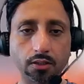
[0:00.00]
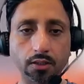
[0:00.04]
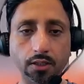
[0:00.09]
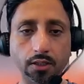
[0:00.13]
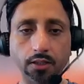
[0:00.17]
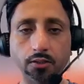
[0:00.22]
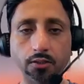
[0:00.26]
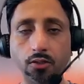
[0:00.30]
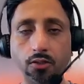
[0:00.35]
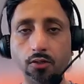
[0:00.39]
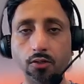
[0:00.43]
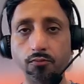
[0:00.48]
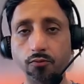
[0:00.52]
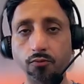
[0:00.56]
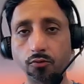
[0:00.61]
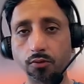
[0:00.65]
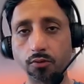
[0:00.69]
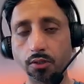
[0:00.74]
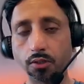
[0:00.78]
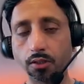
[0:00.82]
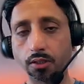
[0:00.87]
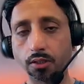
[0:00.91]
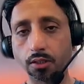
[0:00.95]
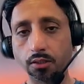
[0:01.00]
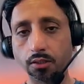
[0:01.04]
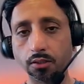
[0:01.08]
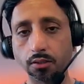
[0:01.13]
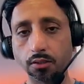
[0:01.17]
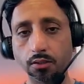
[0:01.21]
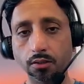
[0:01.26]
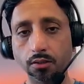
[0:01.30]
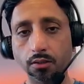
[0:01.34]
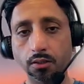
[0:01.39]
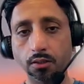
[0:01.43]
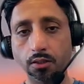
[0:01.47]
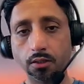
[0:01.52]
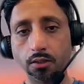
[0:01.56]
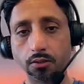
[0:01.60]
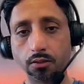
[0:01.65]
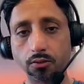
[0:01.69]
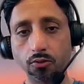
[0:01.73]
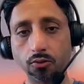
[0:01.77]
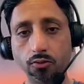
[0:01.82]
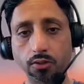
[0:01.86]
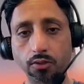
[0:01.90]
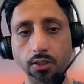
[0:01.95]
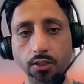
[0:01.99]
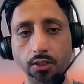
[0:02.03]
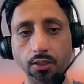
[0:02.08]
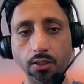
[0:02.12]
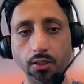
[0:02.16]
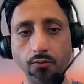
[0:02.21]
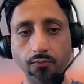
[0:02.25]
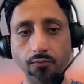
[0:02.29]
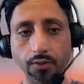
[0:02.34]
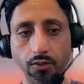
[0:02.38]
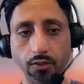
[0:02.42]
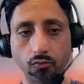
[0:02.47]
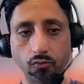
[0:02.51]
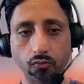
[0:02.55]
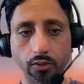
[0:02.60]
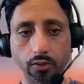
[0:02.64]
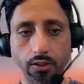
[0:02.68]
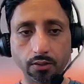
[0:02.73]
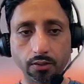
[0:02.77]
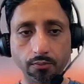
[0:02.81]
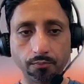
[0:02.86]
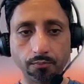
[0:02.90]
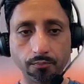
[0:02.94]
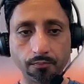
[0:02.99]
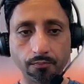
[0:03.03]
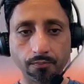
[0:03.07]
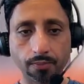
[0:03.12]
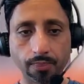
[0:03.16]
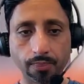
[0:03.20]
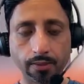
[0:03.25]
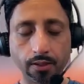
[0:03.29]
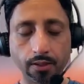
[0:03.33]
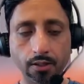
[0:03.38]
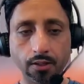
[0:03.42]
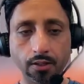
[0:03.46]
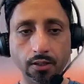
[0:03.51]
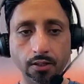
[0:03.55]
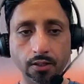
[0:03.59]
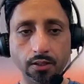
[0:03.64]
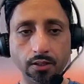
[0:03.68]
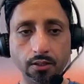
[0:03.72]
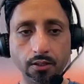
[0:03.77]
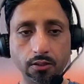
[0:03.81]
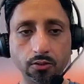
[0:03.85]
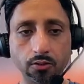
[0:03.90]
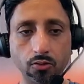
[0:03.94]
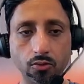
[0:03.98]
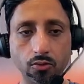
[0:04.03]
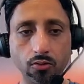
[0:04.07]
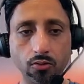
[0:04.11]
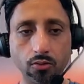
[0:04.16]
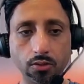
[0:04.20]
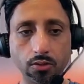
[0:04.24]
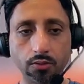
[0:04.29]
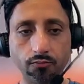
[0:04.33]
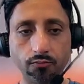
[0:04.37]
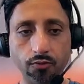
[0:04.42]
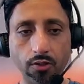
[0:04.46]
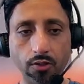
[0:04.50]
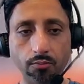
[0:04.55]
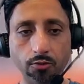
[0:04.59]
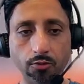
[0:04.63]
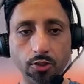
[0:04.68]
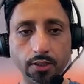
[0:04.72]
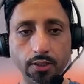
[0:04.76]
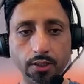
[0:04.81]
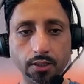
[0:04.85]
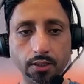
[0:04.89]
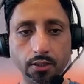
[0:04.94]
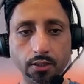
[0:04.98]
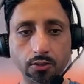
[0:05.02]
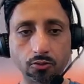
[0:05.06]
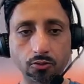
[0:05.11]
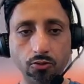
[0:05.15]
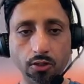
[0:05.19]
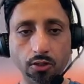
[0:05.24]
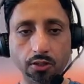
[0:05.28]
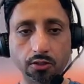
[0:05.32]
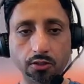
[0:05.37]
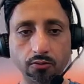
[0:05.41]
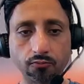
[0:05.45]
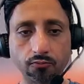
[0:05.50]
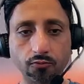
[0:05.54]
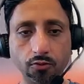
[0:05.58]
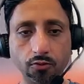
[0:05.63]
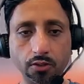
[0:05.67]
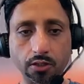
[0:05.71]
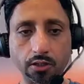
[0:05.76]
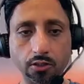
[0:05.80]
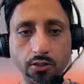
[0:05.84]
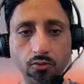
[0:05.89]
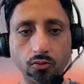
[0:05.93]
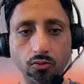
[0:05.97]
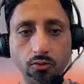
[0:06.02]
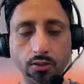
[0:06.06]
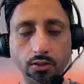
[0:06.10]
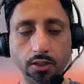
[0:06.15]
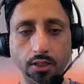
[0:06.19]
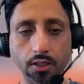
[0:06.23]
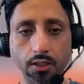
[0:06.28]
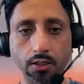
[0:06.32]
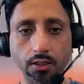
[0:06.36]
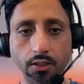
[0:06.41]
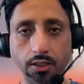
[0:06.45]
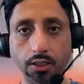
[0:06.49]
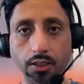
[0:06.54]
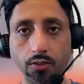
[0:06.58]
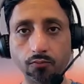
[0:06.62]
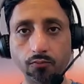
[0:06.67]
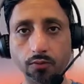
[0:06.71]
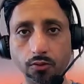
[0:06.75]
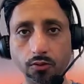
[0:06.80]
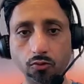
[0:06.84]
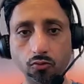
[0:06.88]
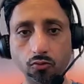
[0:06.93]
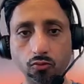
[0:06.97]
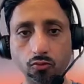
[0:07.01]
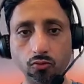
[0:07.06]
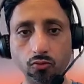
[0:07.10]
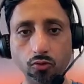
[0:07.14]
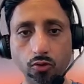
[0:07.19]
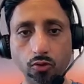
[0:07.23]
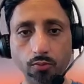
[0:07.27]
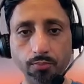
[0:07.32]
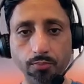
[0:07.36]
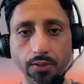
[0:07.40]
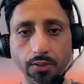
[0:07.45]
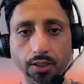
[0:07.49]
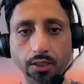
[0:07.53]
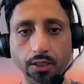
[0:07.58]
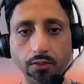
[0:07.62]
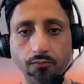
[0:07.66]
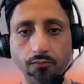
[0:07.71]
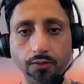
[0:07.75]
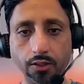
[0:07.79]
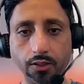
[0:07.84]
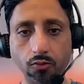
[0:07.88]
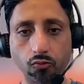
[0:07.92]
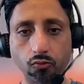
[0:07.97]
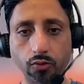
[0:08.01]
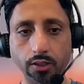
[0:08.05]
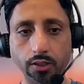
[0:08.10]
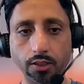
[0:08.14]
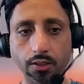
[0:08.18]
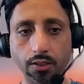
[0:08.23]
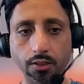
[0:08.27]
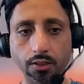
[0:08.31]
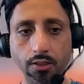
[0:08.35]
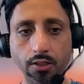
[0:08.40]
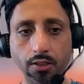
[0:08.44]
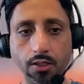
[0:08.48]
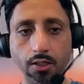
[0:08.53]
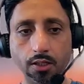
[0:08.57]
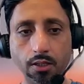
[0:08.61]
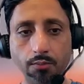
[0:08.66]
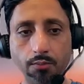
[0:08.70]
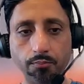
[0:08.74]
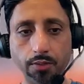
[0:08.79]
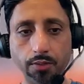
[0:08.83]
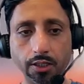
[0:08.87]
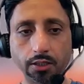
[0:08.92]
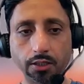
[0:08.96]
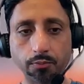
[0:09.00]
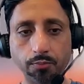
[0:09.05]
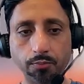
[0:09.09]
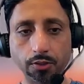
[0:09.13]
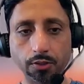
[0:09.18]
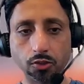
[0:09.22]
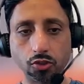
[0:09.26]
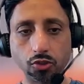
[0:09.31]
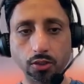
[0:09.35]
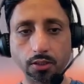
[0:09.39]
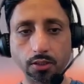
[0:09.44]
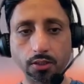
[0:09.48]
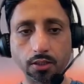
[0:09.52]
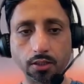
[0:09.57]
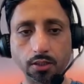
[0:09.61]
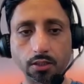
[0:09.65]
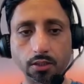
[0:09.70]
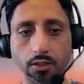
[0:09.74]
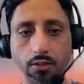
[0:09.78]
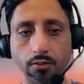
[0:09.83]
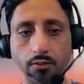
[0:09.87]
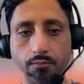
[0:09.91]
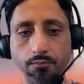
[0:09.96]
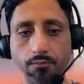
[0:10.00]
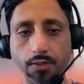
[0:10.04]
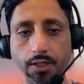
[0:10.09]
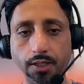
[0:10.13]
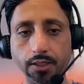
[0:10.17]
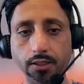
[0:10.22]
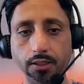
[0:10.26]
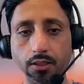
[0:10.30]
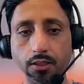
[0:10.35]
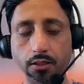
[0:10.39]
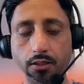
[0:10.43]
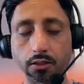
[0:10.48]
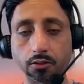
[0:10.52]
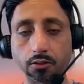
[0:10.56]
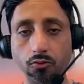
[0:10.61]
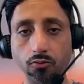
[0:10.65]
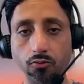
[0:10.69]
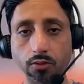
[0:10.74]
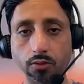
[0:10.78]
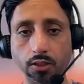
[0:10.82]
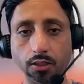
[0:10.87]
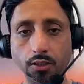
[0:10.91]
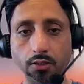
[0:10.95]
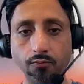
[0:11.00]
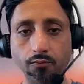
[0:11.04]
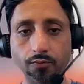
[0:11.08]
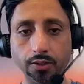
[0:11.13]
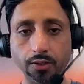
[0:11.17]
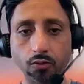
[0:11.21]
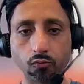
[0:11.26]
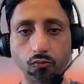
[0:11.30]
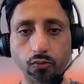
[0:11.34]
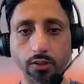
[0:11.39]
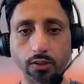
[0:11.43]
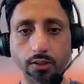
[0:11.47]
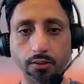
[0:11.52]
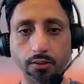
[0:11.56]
and you have to consider closing inventory. So the formula is cost of goods sold is equal to opening inventory plus purchases minus closing inventory.